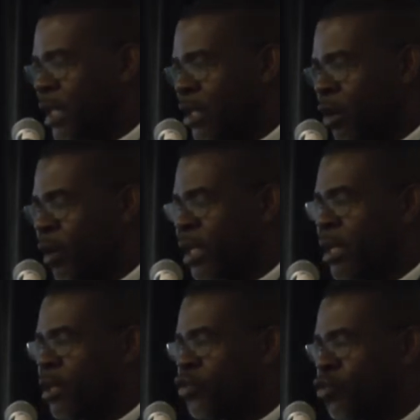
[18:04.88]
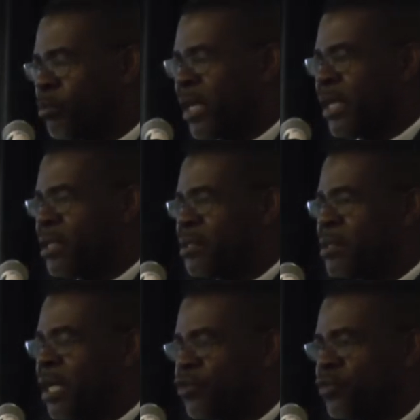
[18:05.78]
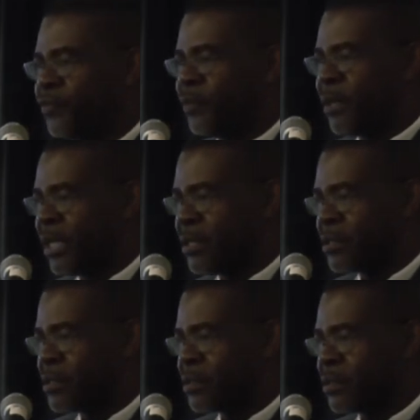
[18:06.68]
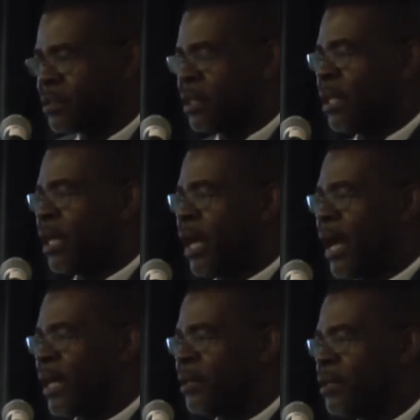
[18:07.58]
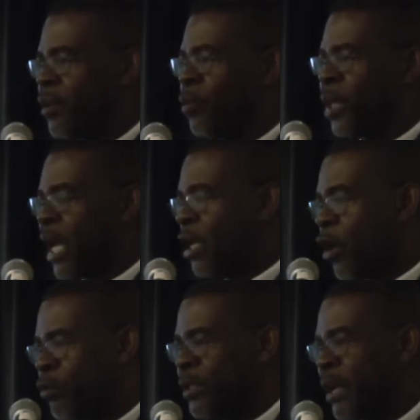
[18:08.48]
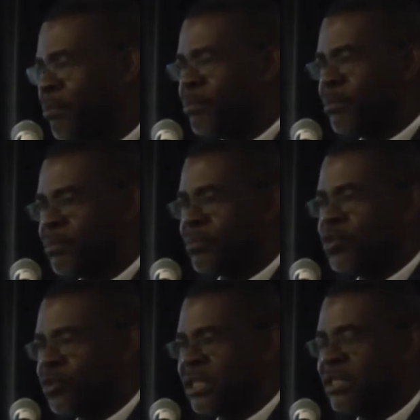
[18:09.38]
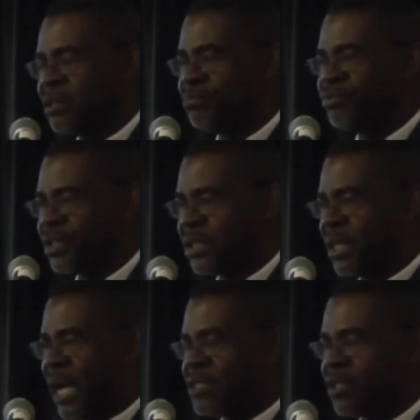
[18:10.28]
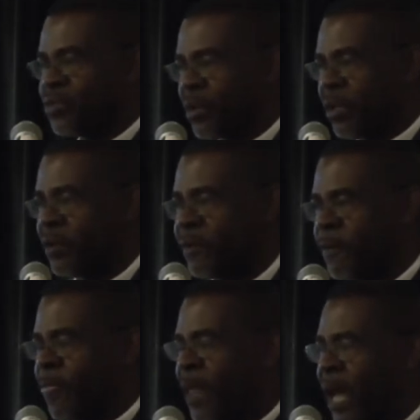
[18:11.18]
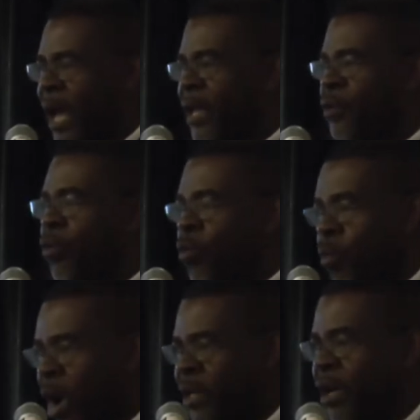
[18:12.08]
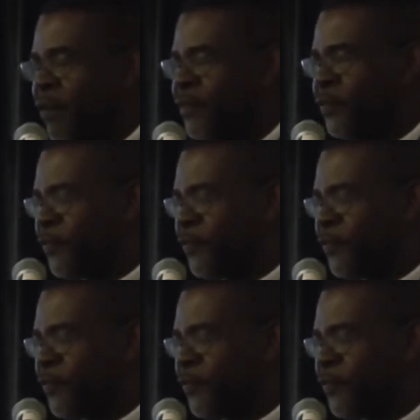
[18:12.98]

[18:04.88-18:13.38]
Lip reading: in our care 2 males and 2 females, and we allow them to interbreed, as it were. And one of the